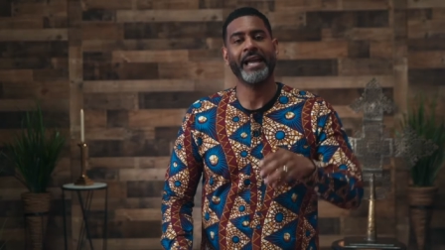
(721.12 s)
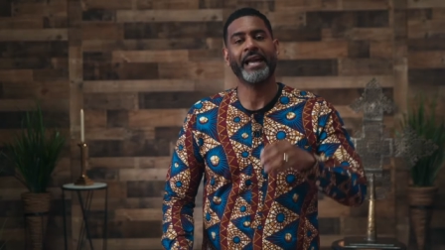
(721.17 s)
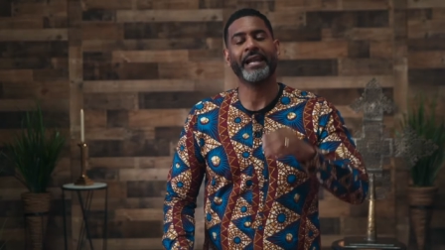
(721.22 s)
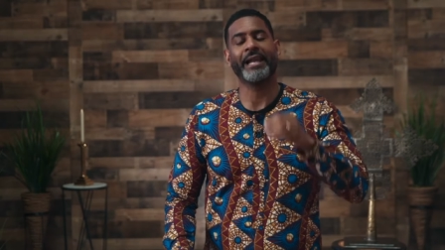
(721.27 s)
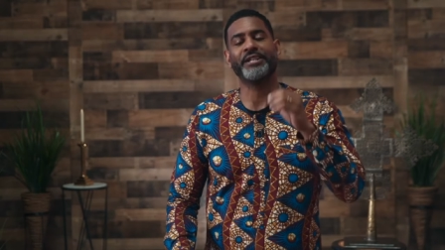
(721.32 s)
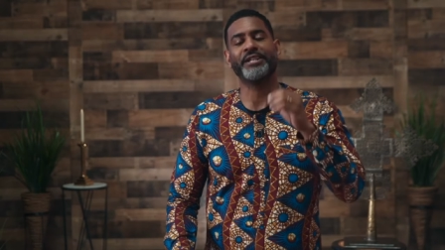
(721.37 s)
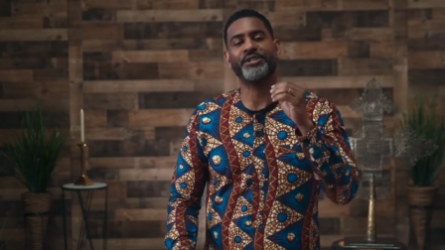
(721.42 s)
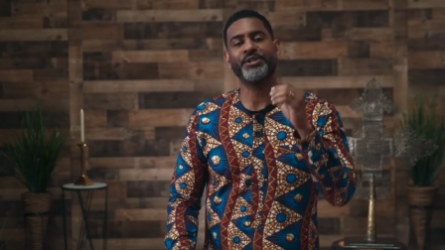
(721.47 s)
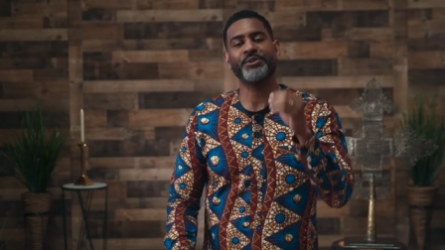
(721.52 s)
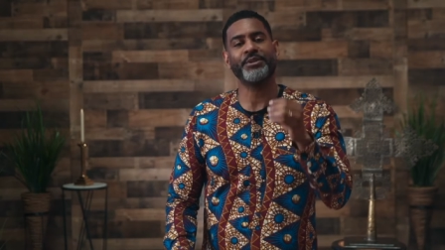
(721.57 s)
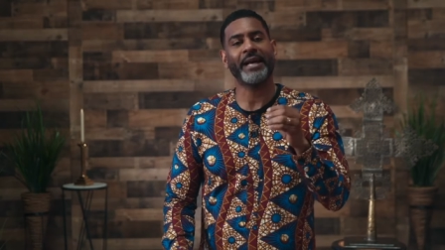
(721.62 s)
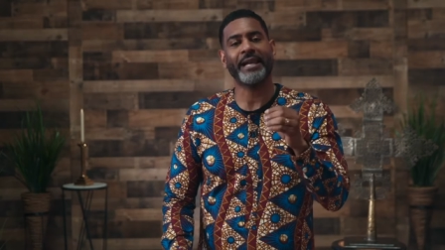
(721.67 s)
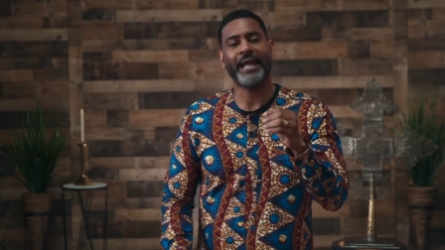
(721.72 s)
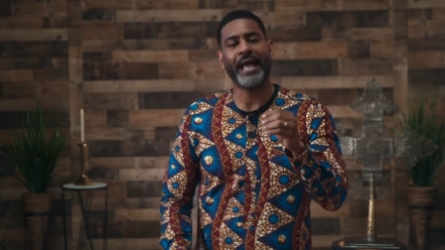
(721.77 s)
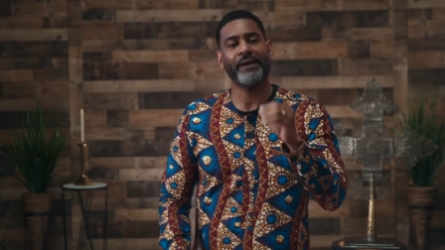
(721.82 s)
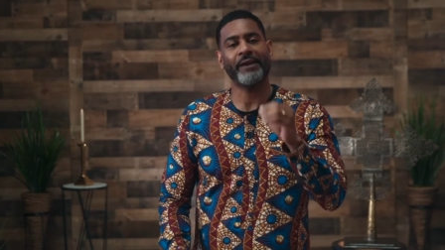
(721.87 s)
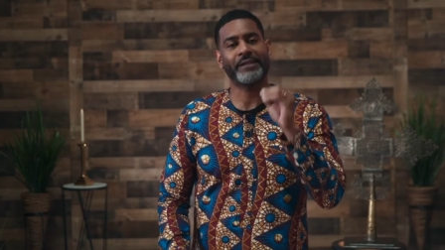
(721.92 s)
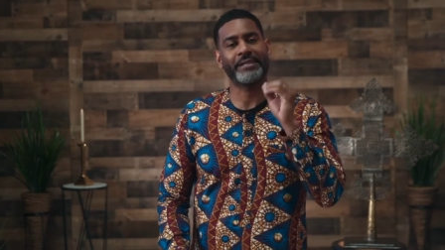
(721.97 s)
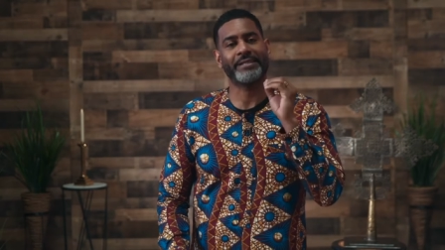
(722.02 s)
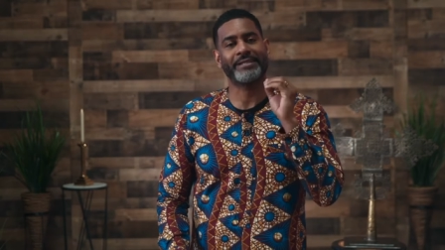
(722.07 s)
And I do not
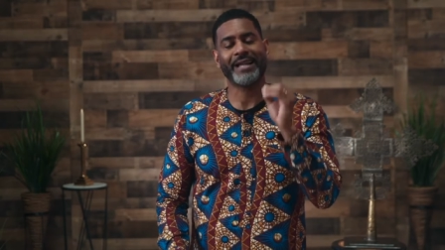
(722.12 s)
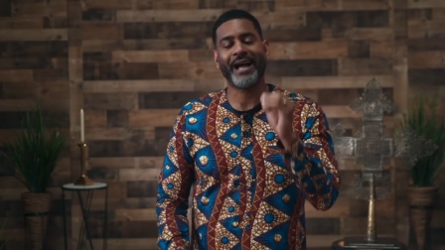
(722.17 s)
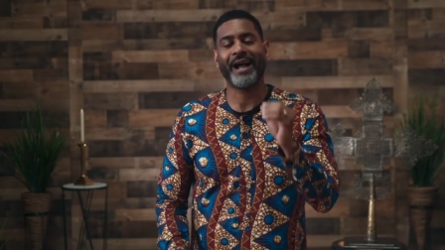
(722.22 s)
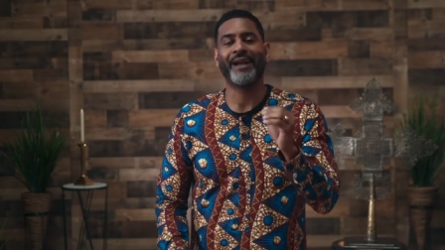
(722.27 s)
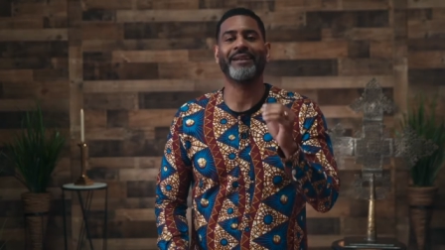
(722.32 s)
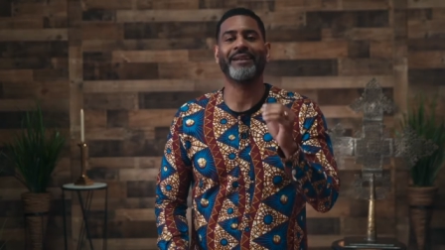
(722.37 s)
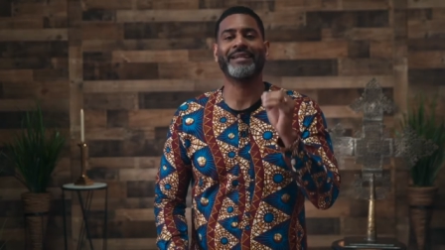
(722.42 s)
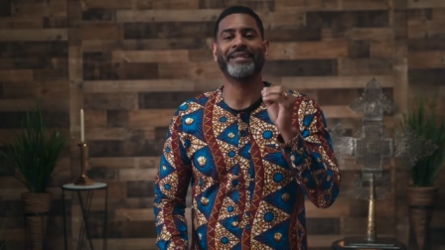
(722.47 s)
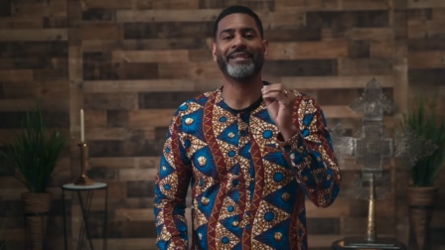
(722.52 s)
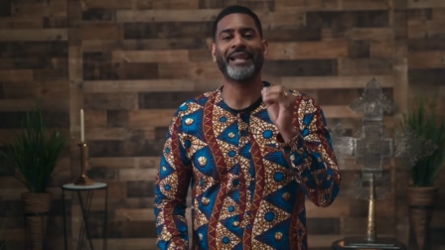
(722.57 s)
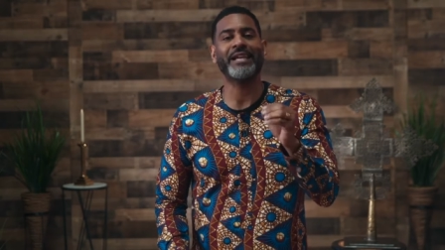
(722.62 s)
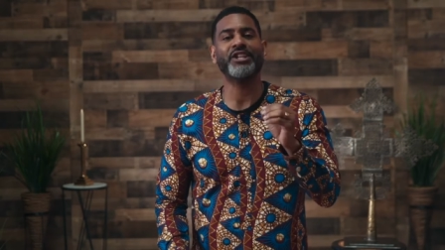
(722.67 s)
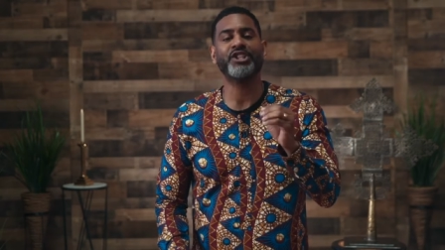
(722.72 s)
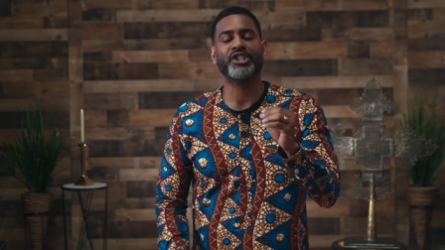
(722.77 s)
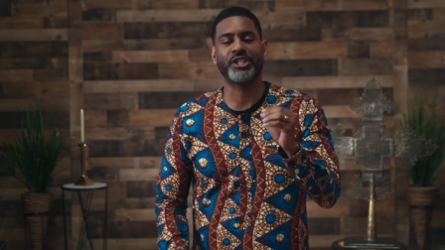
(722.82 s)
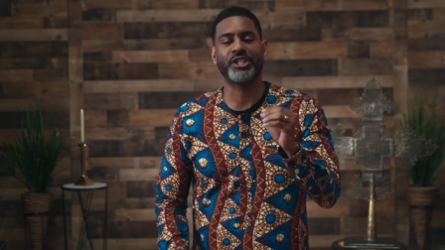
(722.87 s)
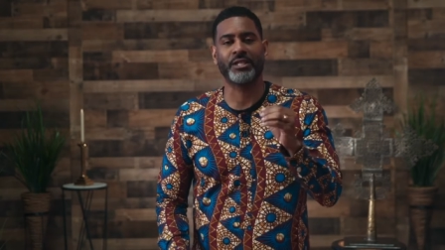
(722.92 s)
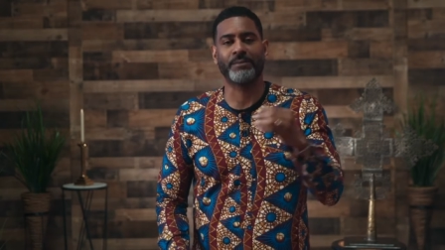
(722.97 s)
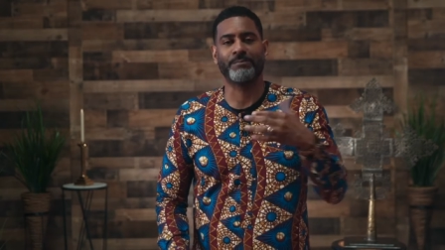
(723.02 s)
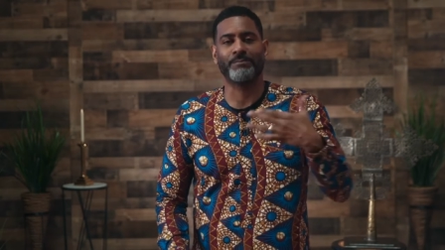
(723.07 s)
have an entire
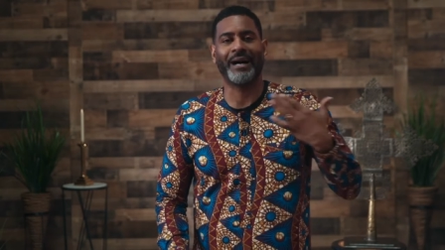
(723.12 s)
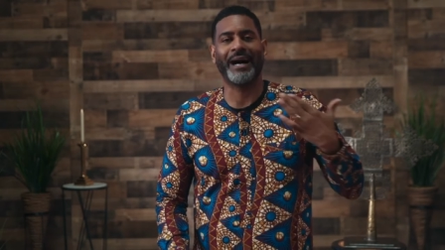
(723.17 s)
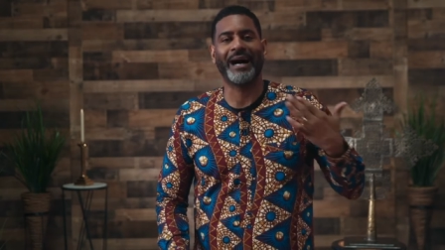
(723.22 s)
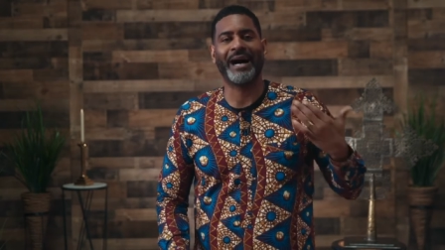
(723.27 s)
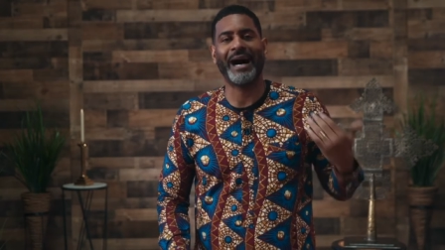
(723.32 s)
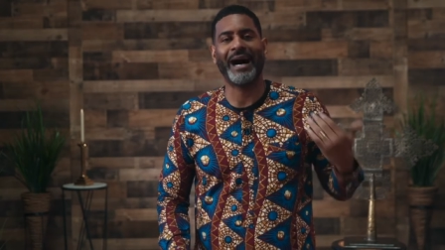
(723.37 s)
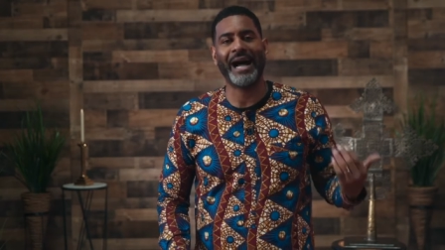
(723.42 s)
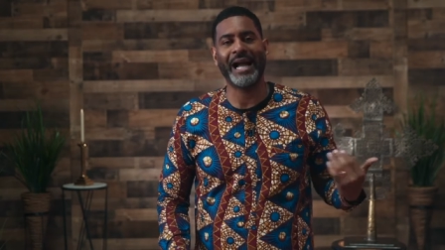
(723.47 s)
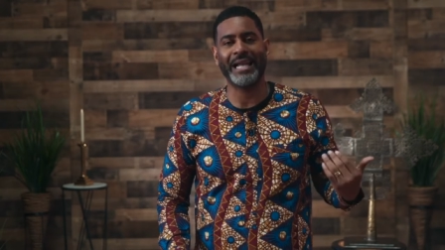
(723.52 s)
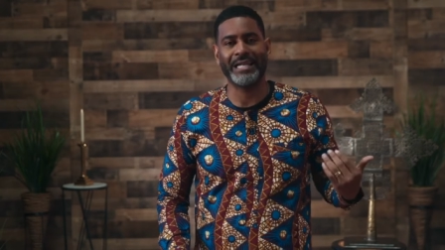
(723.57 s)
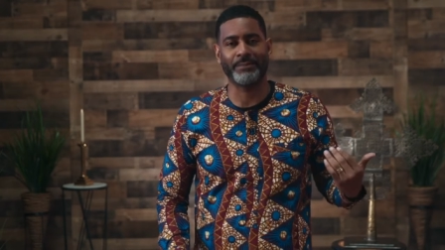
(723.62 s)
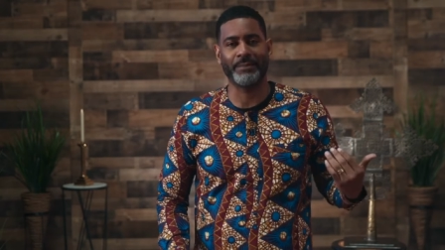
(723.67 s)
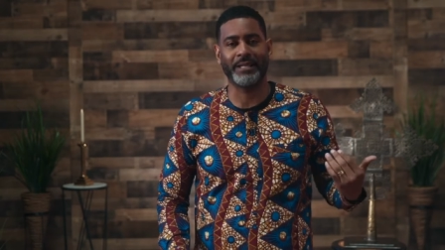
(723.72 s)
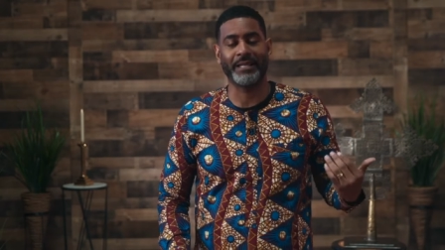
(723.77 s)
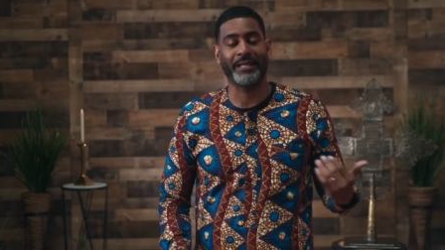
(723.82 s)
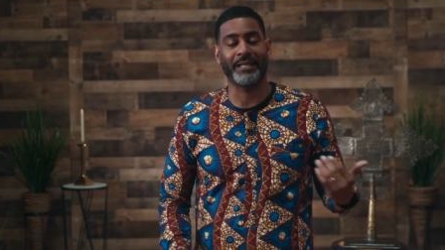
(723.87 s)
nation behind me